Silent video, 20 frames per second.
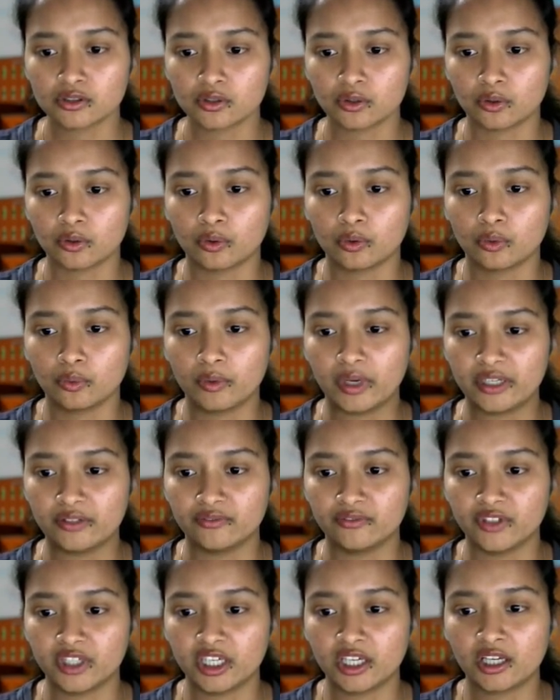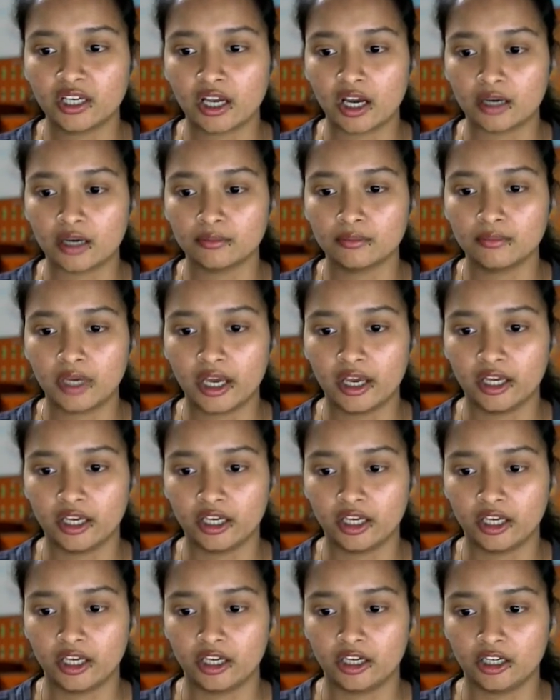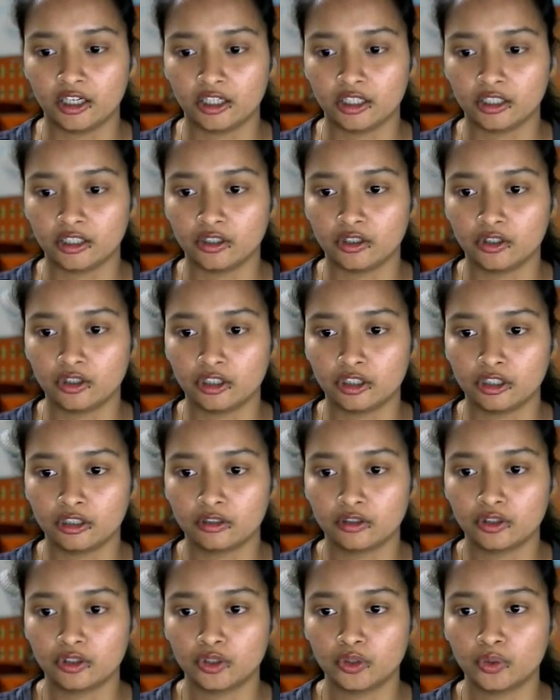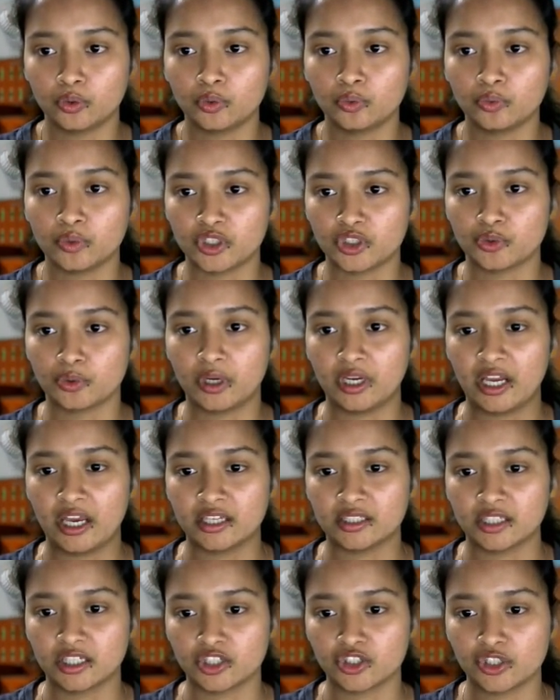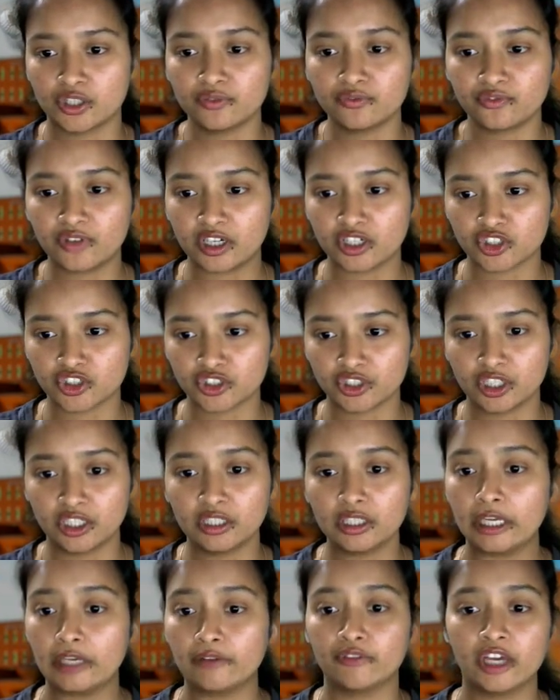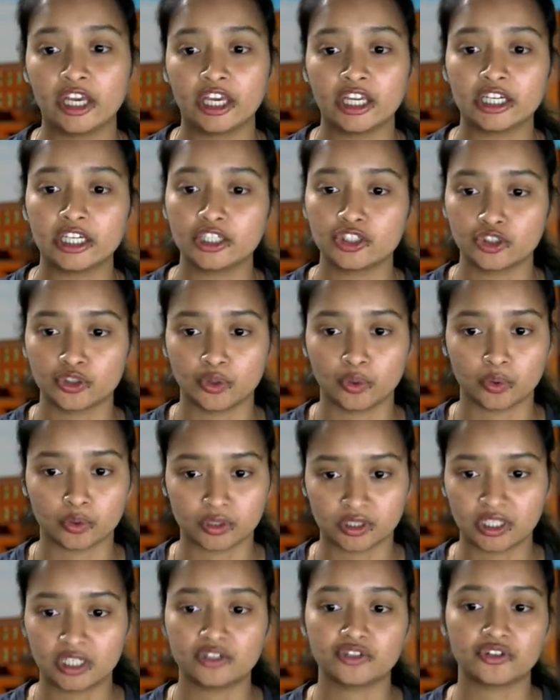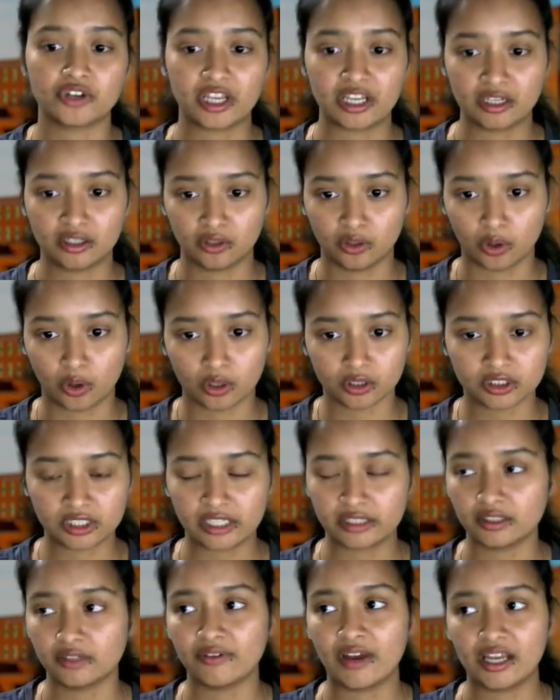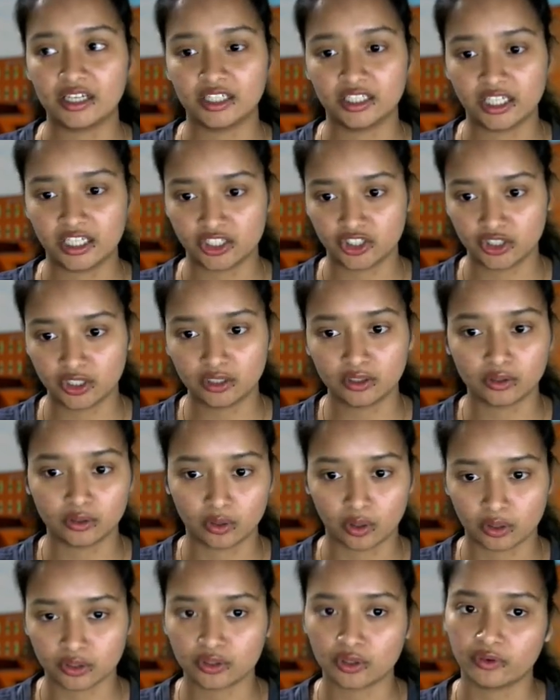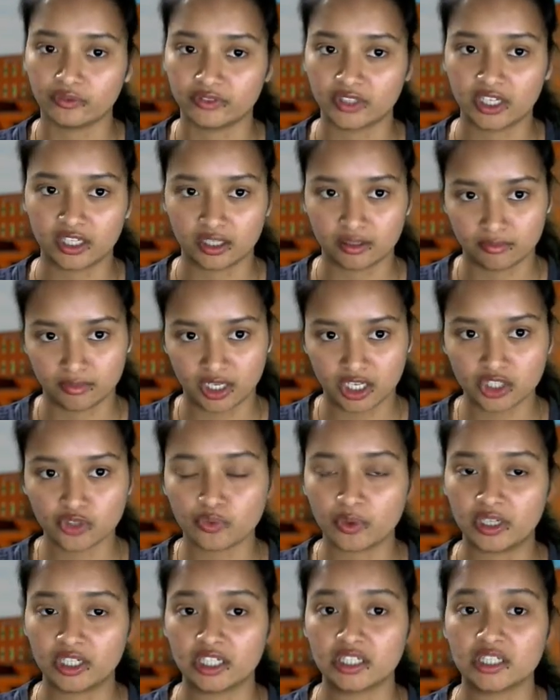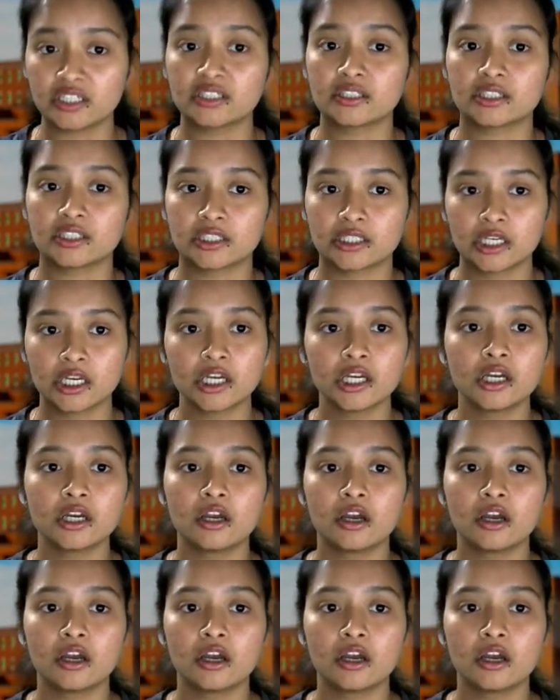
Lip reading: so when we come to visualization function, where it shows the train loss and the validation loss of the image when it is